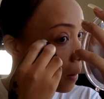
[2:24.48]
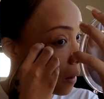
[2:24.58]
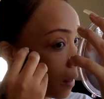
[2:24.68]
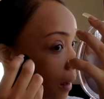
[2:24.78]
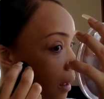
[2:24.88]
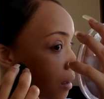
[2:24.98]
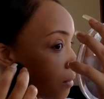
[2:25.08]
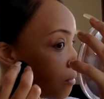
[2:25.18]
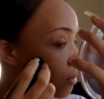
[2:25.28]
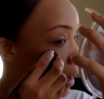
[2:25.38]
Yeah, like
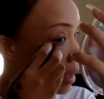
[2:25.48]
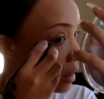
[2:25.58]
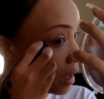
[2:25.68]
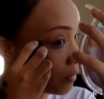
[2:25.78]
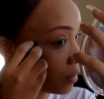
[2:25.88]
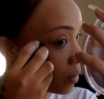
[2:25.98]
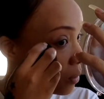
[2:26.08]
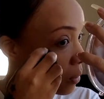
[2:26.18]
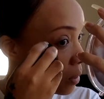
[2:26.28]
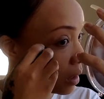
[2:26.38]
right there in the
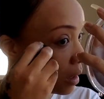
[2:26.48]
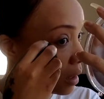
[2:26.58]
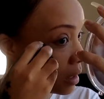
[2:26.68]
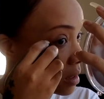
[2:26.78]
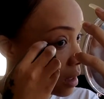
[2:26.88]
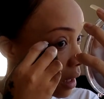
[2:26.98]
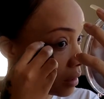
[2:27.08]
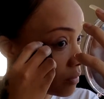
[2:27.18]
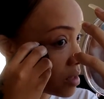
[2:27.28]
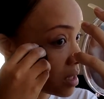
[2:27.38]
corner, it's kind
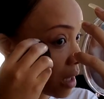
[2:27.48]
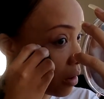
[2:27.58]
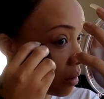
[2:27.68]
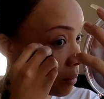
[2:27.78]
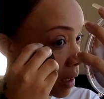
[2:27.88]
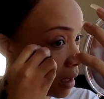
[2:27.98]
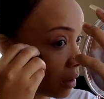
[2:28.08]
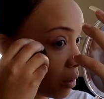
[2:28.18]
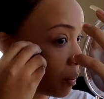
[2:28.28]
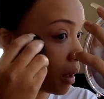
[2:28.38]
of set on me a
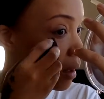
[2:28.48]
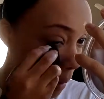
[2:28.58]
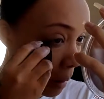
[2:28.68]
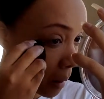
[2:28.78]
little bit.